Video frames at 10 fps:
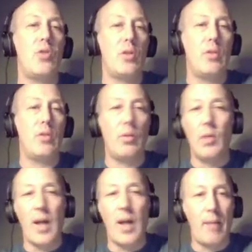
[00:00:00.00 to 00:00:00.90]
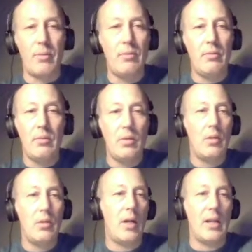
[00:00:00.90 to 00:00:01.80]
It will happen, I
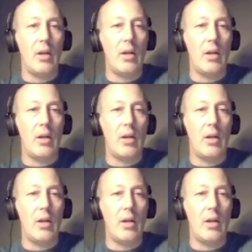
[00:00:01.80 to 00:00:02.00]
lost